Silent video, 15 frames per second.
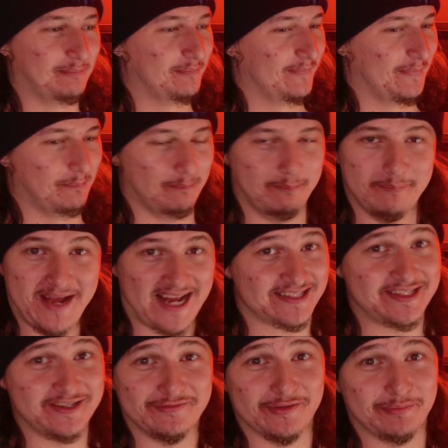
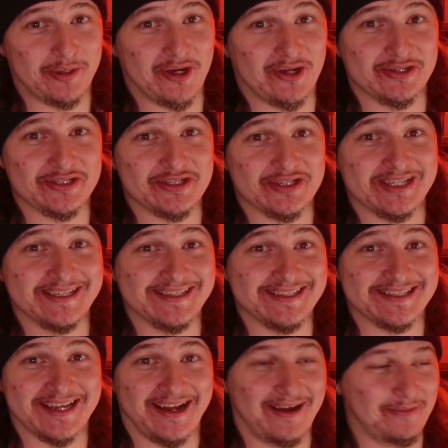Massive
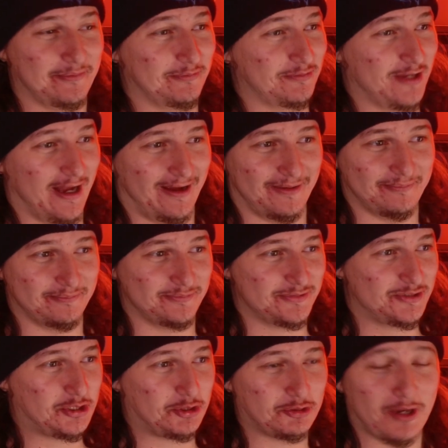apologies. I'm
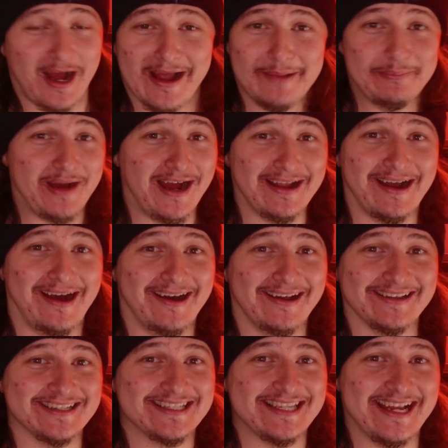trying my
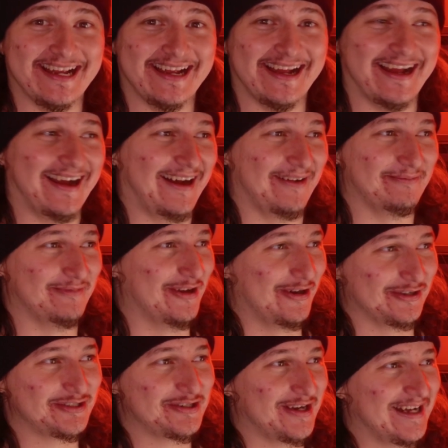hardest here. I'm
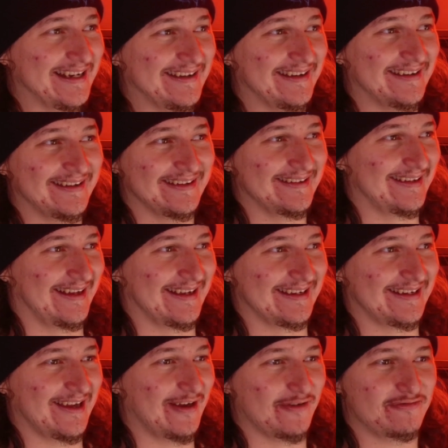not trying to
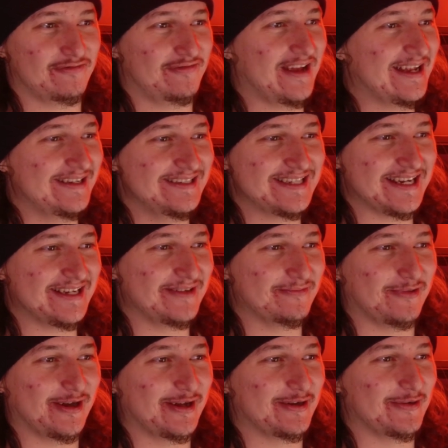offend
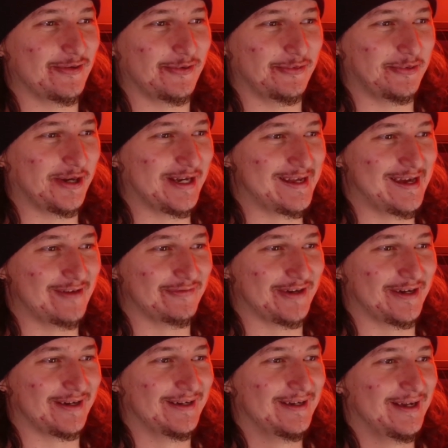anyone or
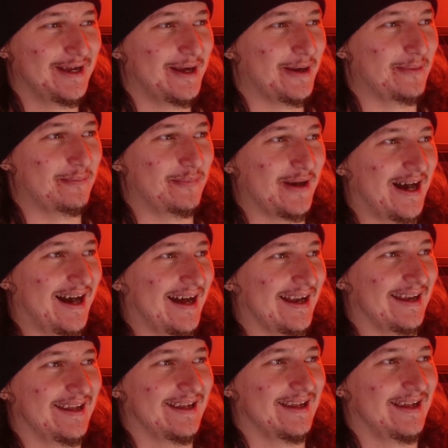whatever,
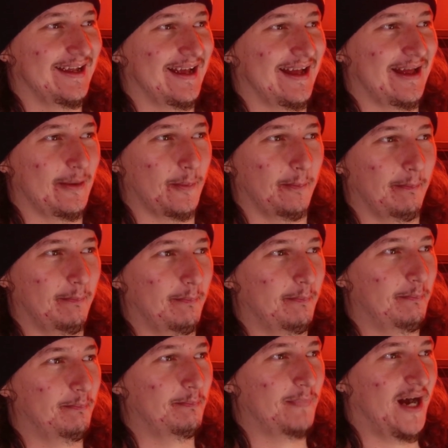but
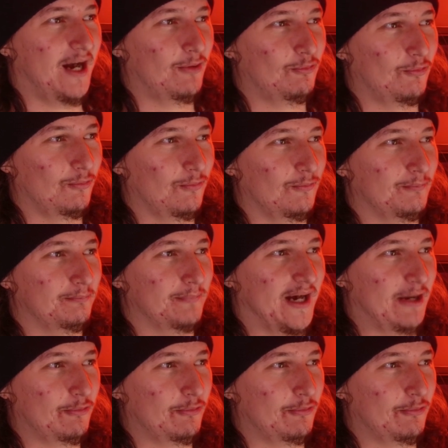MAWIZA